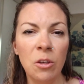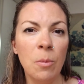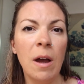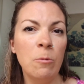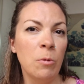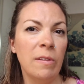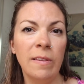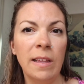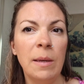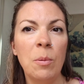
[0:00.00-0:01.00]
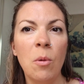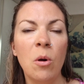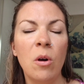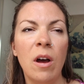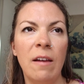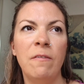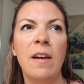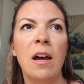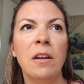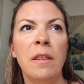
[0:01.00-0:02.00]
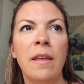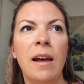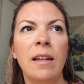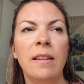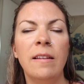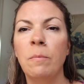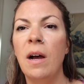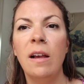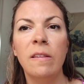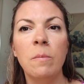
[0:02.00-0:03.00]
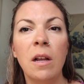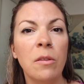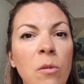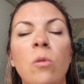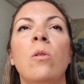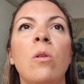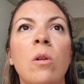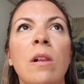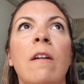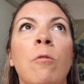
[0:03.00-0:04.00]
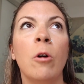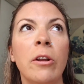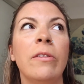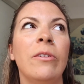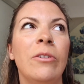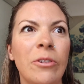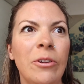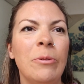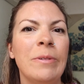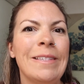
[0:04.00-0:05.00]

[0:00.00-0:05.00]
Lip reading: You might want to sleep more. I found that this past month, all I wanted to do was